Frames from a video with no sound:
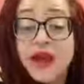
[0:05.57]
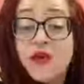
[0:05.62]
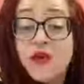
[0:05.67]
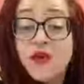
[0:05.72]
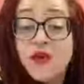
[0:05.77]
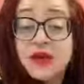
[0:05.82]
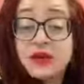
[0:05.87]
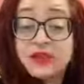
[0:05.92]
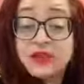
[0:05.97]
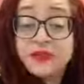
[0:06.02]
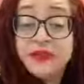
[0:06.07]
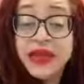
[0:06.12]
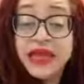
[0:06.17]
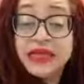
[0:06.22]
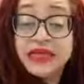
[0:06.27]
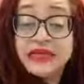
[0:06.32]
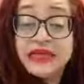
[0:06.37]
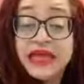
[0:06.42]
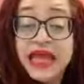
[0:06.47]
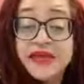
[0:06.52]

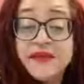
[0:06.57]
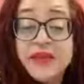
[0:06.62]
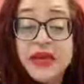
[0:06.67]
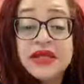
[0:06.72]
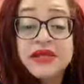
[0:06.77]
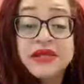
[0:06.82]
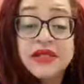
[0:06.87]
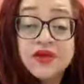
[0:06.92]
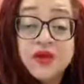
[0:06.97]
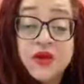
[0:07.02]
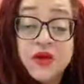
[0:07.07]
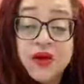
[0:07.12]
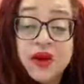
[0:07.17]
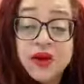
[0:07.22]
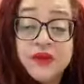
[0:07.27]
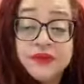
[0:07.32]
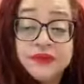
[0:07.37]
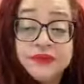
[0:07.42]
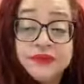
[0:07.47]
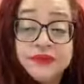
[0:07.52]
workspace at my
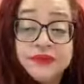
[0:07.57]
store.